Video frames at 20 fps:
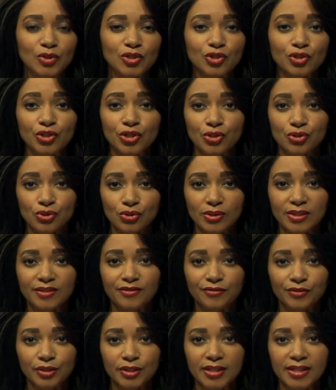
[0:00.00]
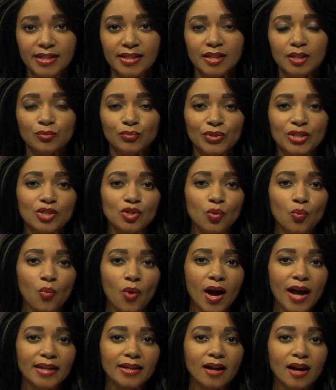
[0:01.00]
which are usually free, can reach a
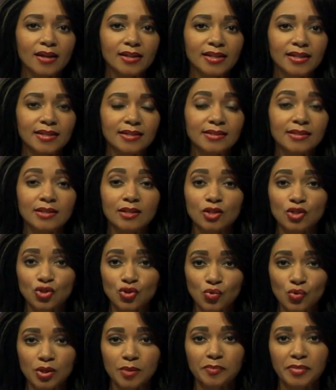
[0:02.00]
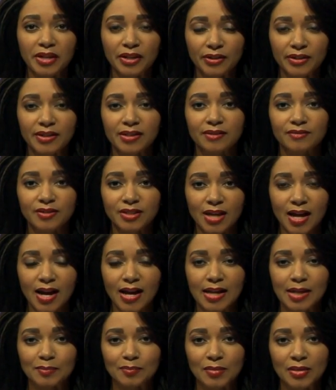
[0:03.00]
wide audience in a short period of
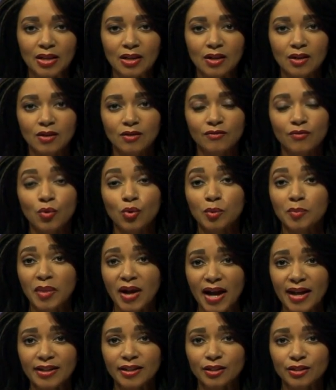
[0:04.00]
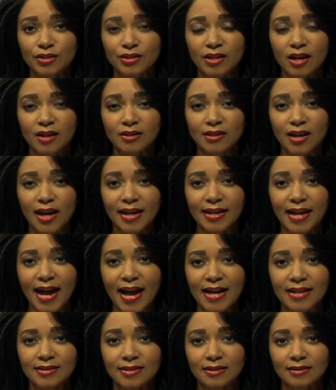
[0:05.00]
time. For buyers, online
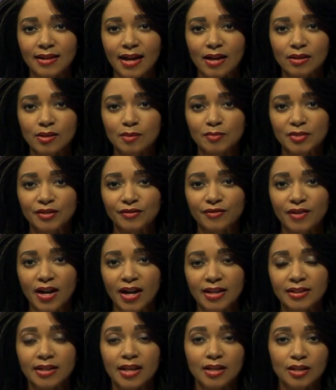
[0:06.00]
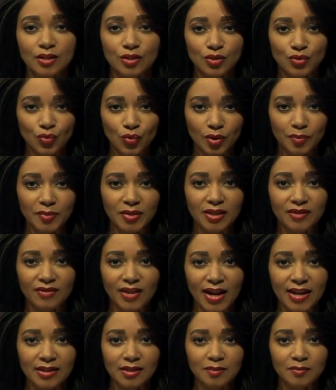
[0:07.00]
ads allow them to find an assortment of
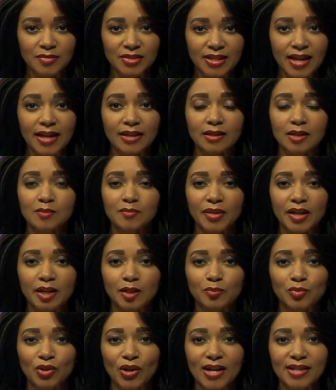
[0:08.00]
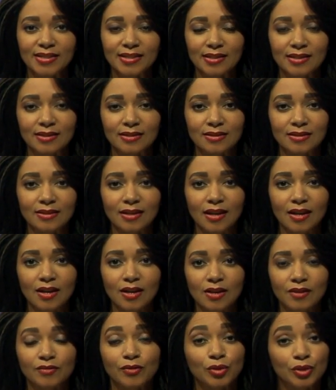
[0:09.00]
items and compare prices.
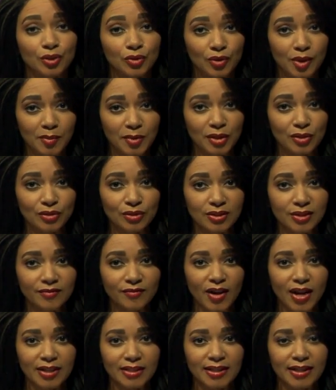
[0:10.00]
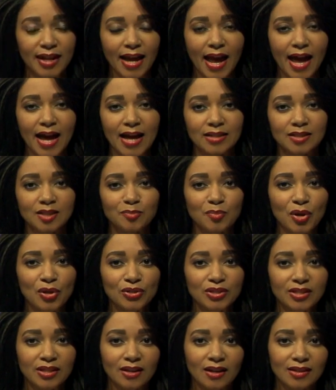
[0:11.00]
For criminals, finding ads
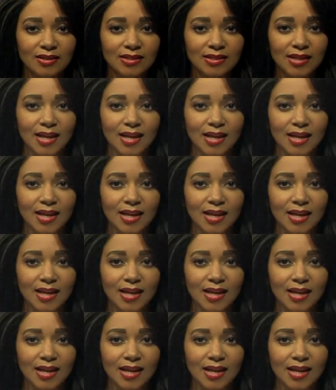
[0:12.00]
posted on